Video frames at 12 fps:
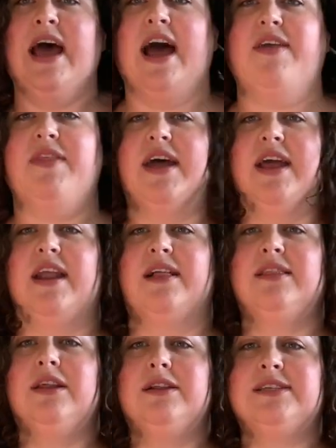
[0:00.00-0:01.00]
and then a
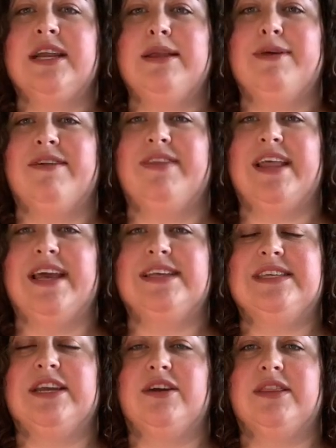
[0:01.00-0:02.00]
little tiny bit of
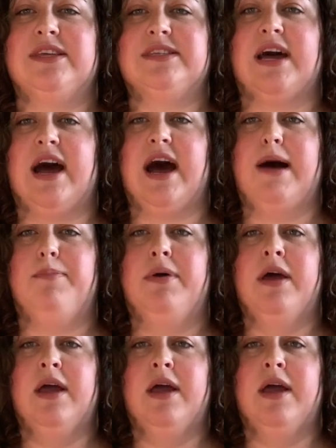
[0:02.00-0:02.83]
lace here at the top.